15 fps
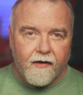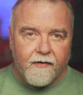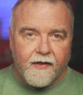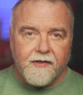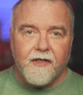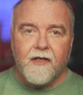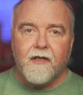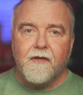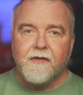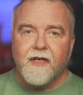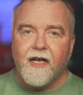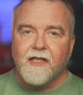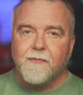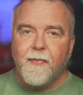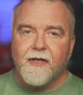This includes
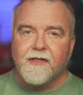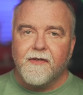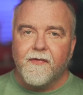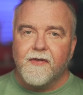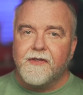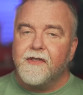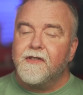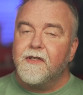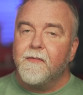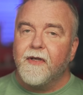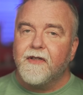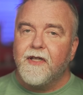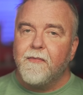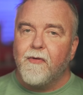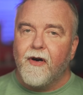aspects of the system
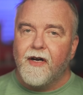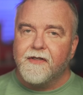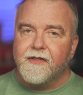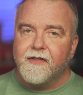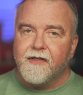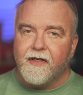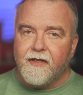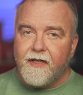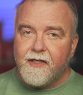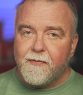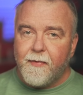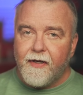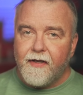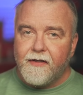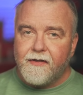like the process ID
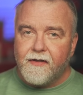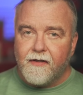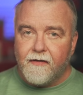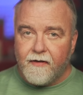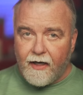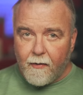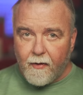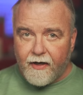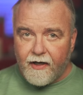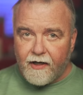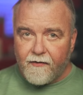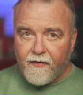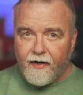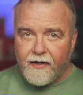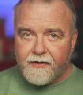space, network
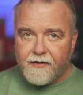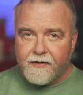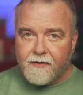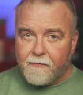interfaces,